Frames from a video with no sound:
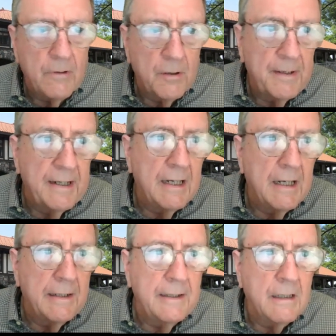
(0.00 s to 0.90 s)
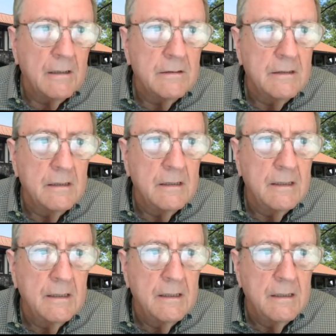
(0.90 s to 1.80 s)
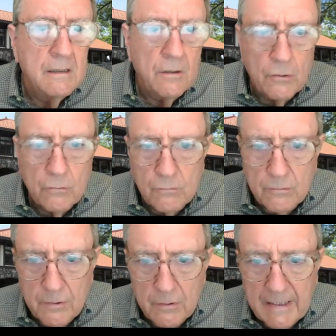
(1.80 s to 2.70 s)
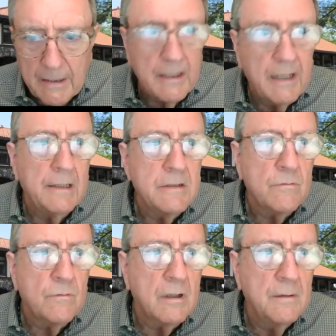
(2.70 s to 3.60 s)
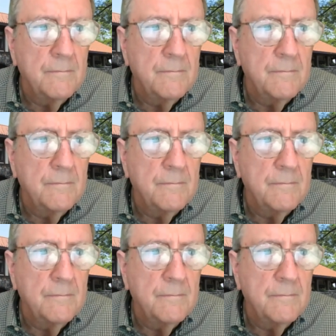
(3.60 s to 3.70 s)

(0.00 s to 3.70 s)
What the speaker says: what do we got here? Oh, no, yeah, that doesn't work.